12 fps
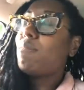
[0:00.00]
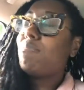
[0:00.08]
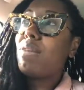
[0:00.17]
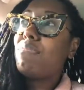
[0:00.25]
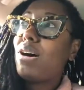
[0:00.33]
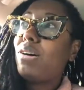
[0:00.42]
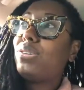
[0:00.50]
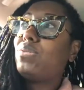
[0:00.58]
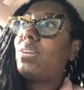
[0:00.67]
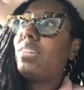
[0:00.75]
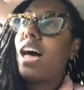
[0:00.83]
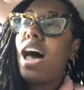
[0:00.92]
Maybe I'll
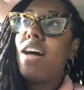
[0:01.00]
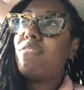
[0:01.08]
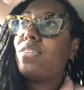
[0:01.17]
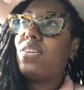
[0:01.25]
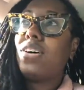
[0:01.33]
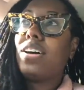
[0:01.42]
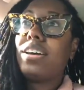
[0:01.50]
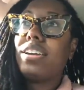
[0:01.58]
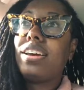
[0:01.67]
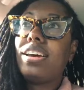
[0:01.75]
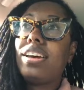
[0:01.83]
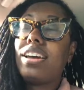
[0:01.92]
do a live
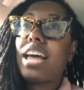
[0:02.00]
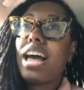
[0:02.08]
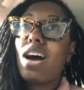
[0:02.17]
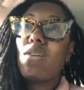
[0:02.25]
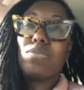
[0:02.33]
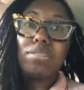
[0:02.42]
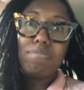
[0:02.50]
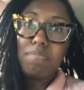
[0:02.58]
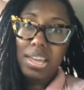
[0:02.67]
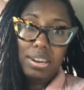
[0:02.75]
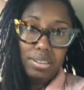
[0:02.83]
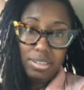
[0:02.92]
on how we've
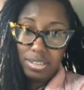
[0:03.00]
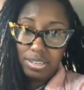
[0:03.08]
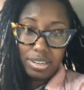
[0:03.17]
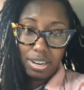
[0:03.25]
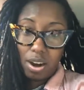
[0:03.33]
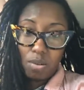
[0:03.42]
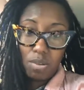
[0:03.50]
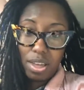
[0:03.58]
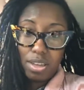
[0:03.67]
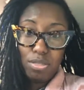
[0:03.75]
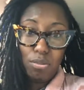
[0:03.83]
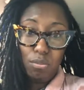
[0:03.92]
managed to dig our
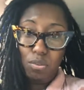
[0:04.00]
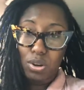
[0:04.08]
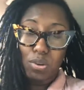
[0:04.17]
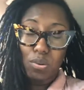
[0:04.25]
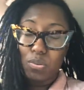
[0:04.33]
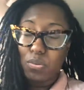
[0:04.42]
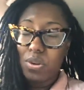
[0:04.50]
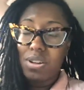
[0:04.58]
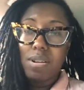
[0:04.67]
way through